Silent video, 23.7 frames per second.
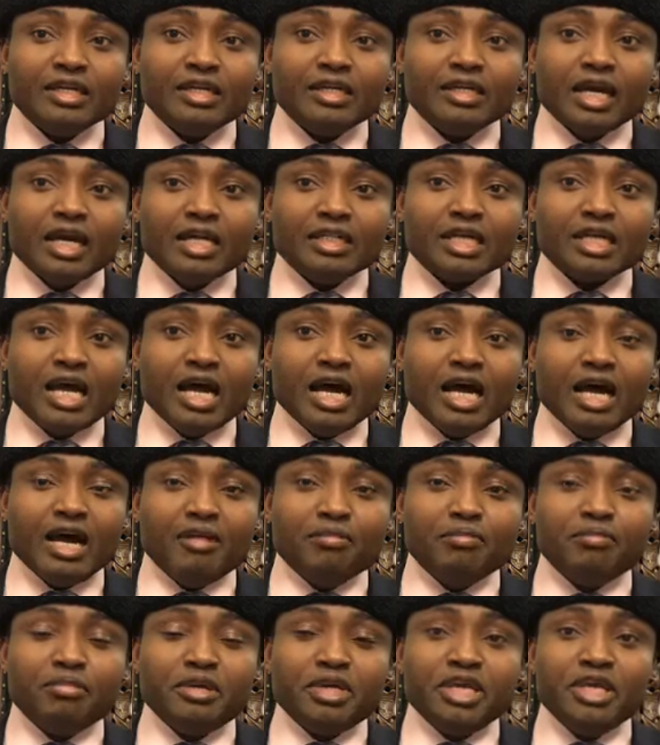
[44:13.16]
that
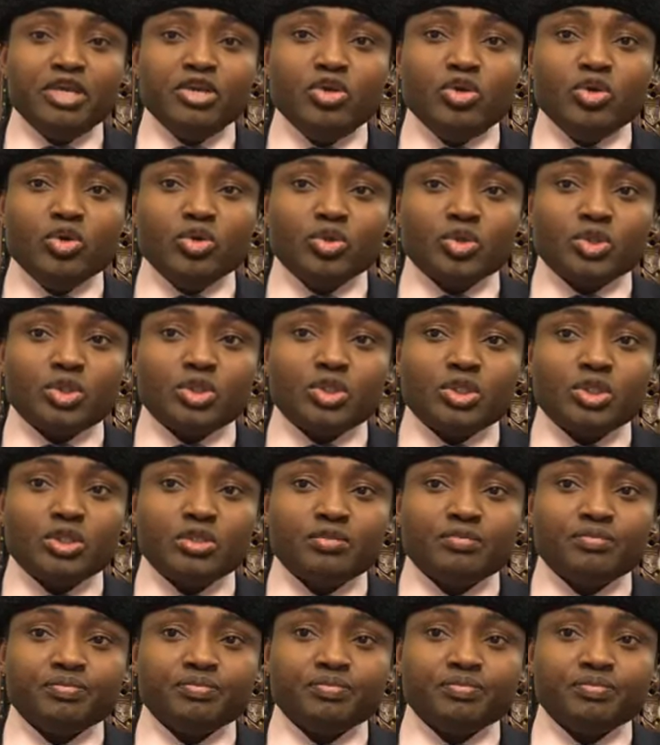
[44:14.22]
are being used